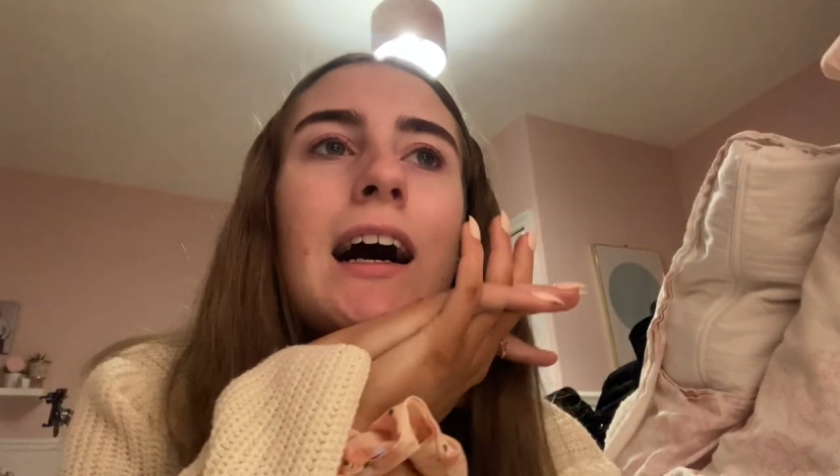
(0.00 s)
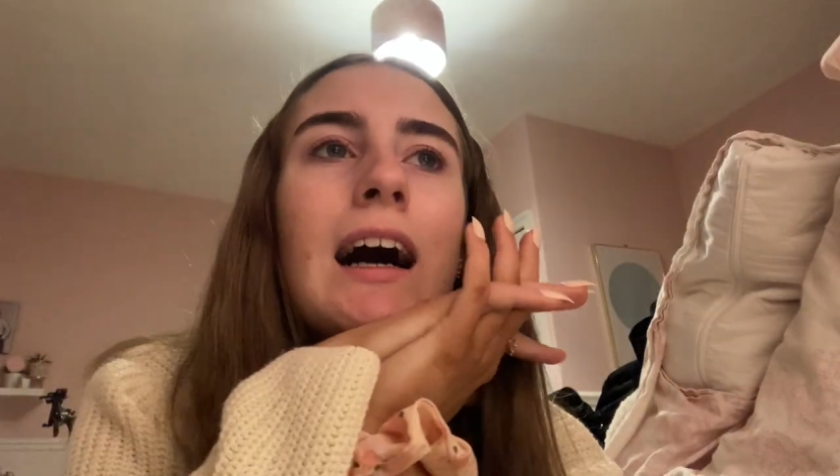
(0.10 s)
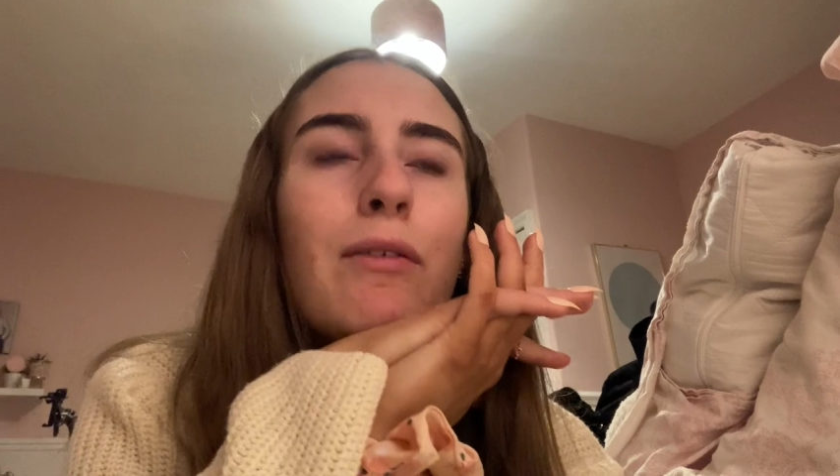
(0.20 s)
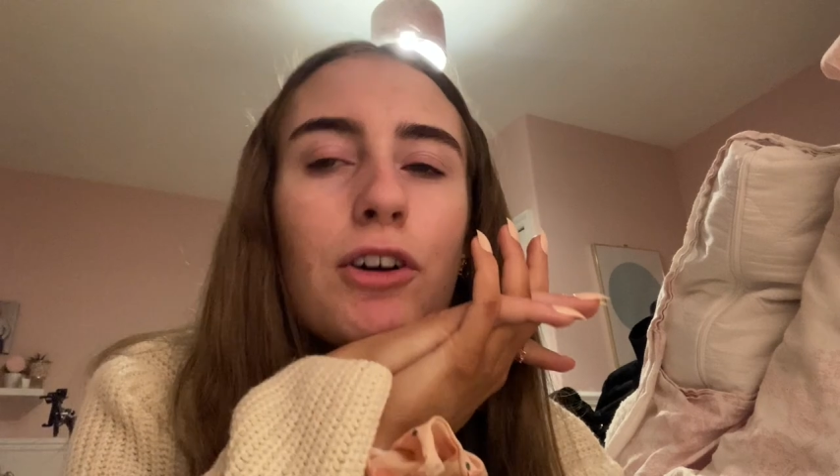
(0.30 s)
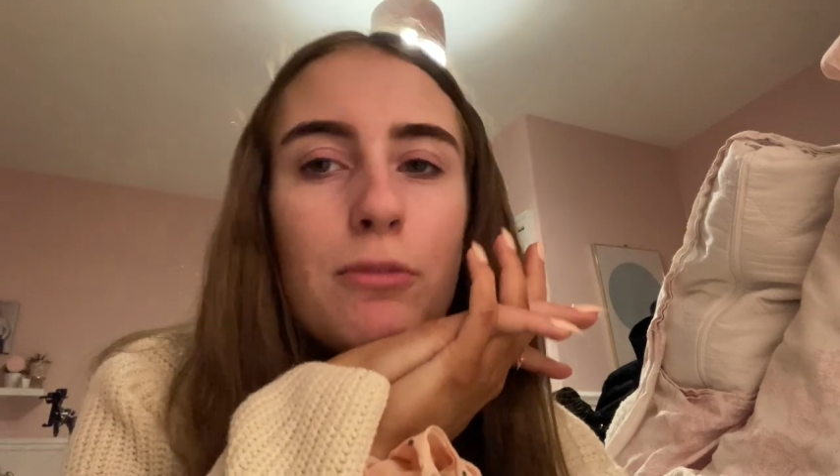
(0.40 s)

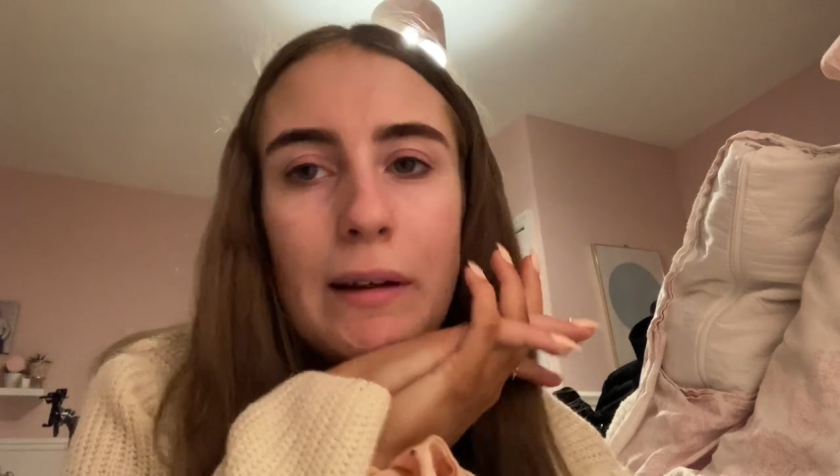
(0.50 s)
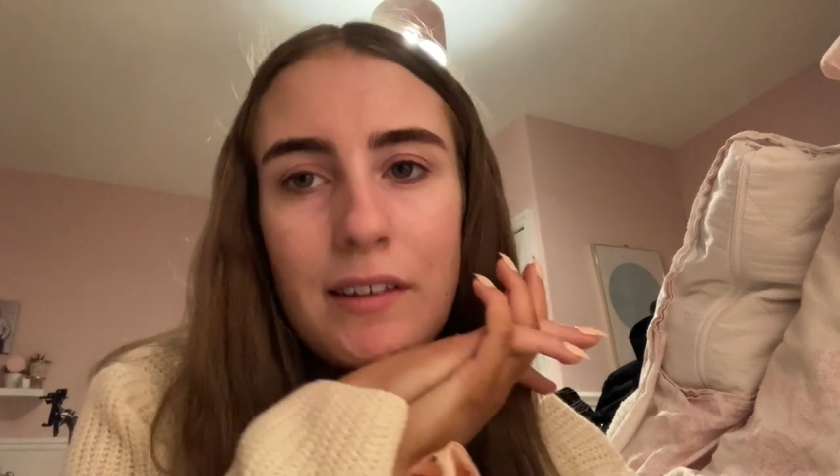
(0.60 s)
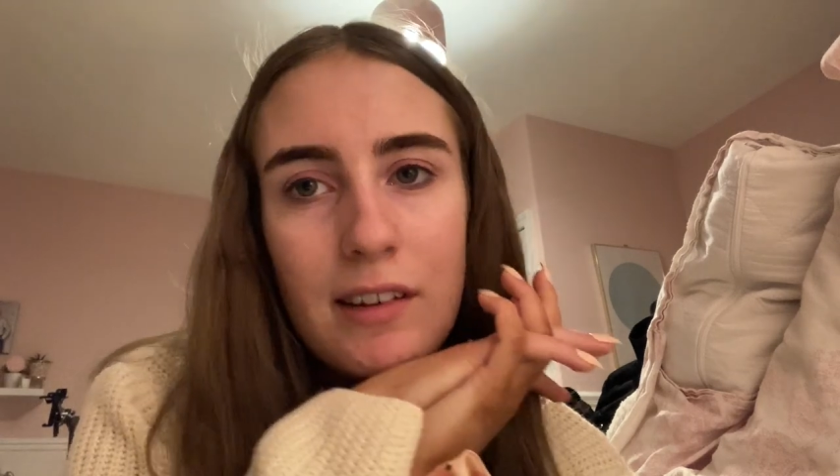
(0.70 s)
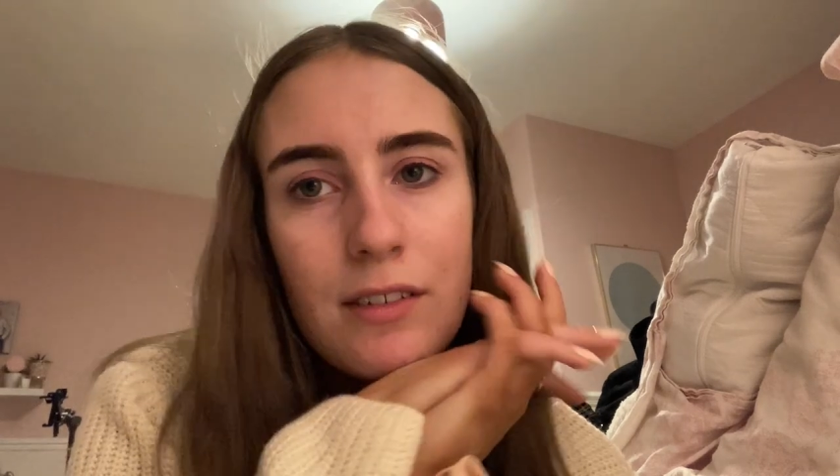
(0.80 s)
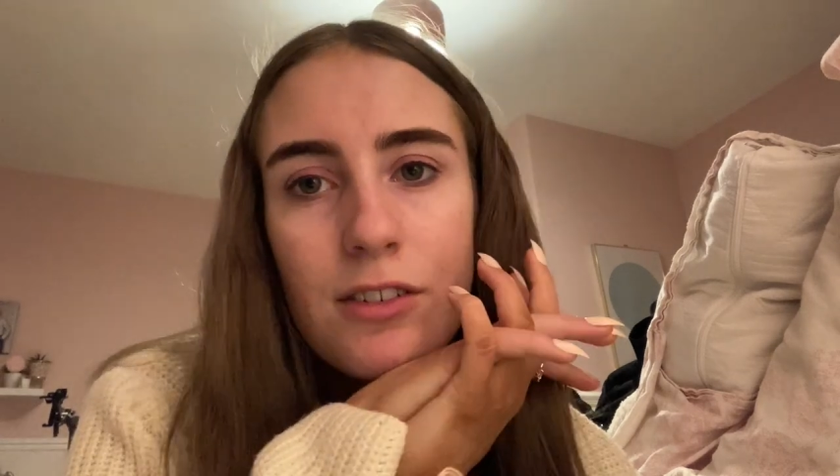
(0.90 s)
I've got some
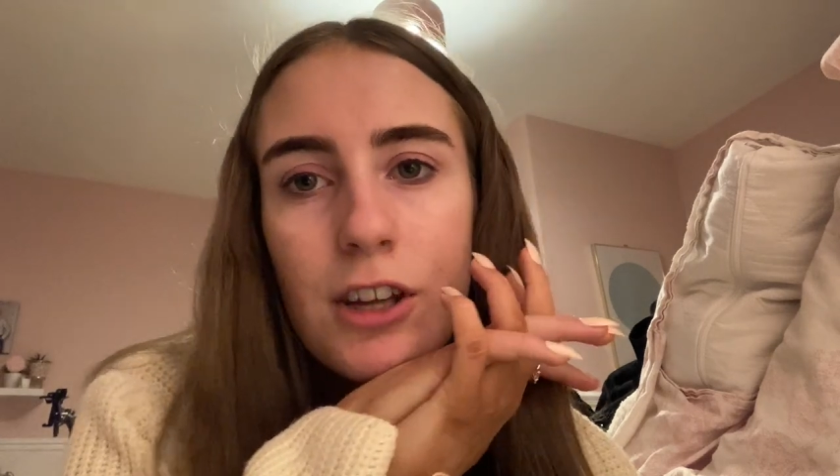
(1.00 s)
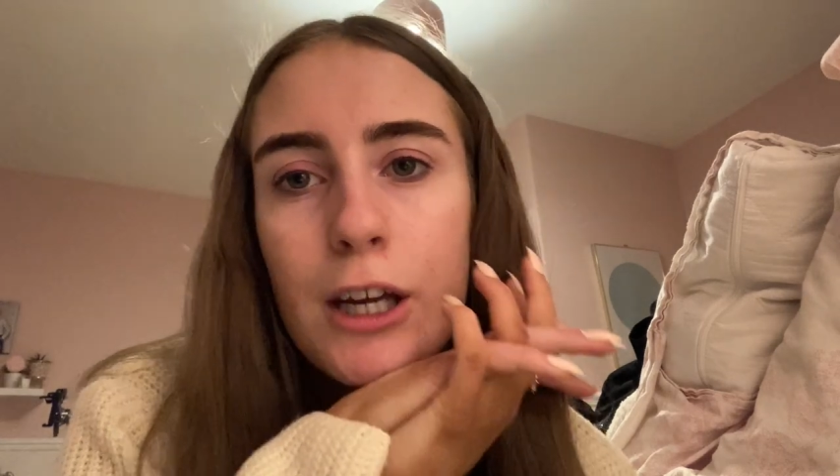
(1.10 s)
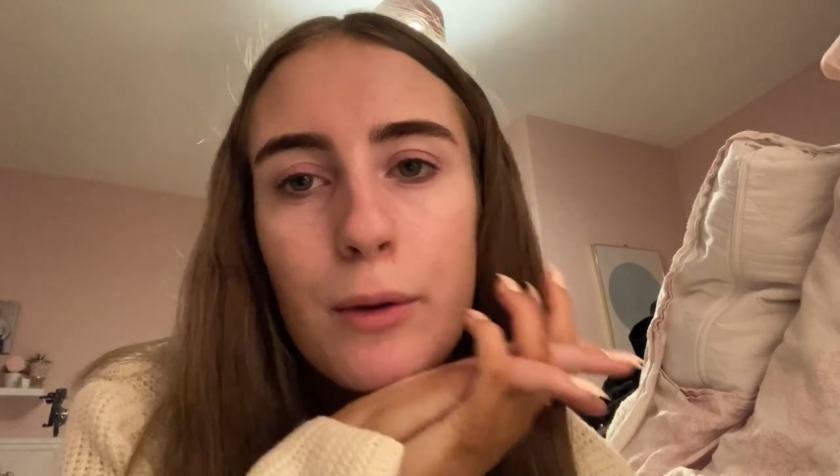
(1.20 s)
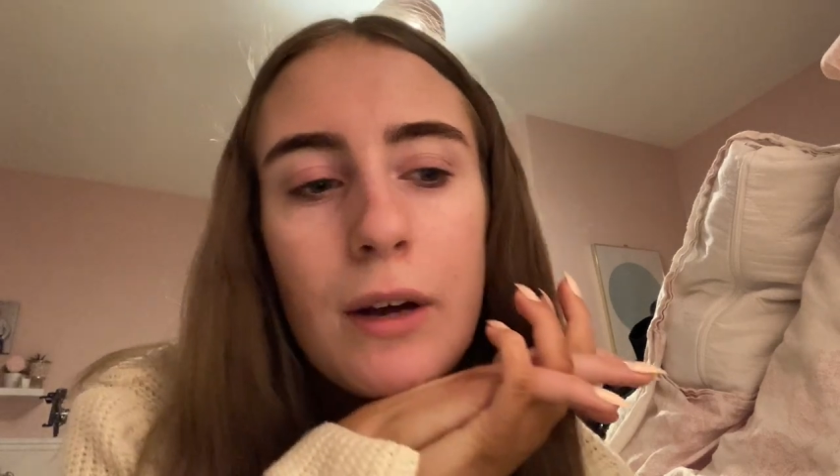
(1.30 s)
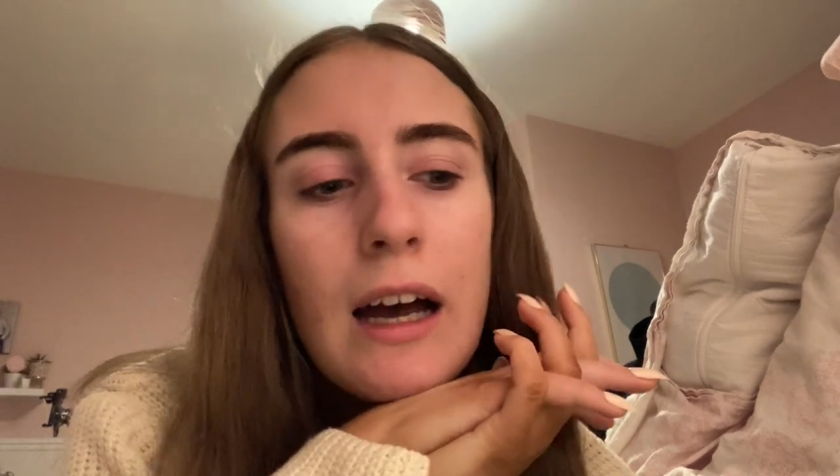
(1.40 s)
editing to
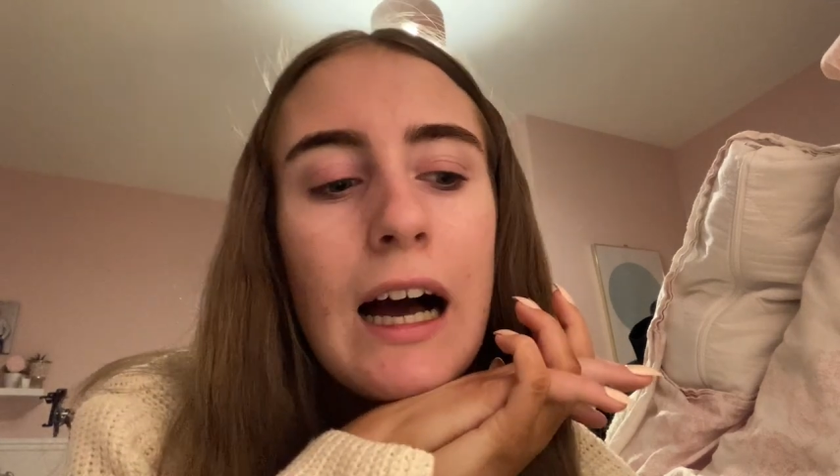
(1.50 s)
do,